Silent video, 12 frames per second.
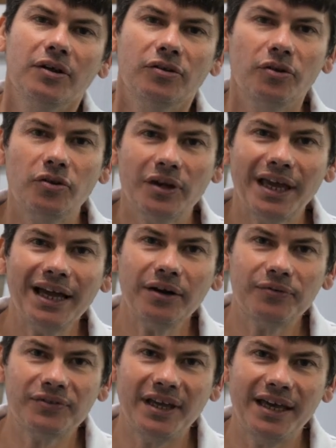So the kind
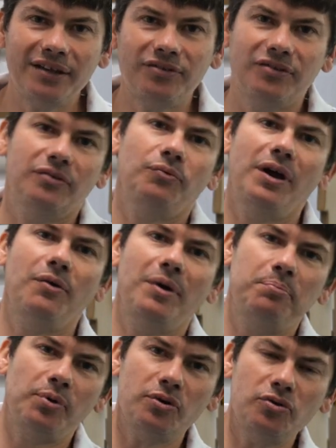of test
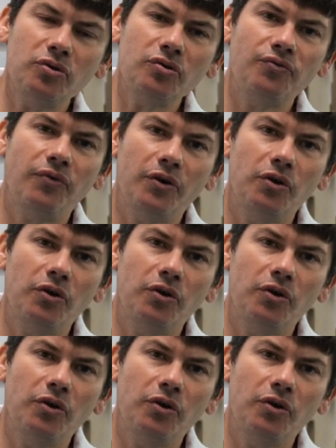we produce for